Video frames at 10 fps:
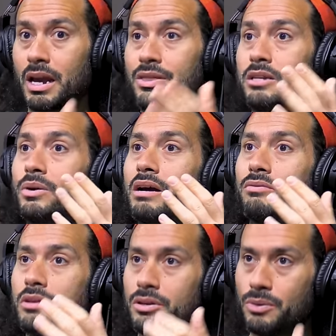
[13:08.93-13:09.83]
And then you
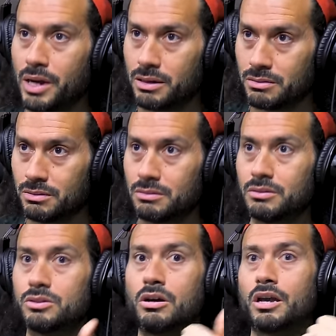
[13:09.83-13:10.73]
have the UN
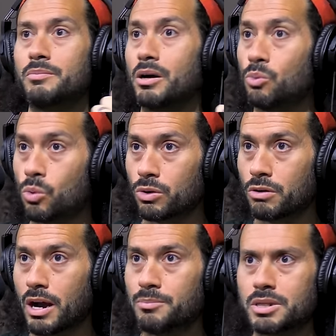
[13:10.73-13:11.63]
talking about war
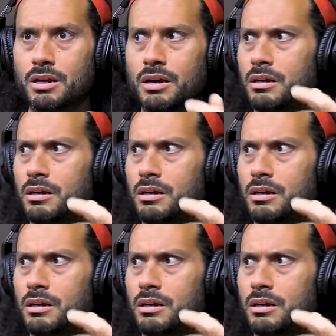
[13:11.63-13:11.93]
crimes,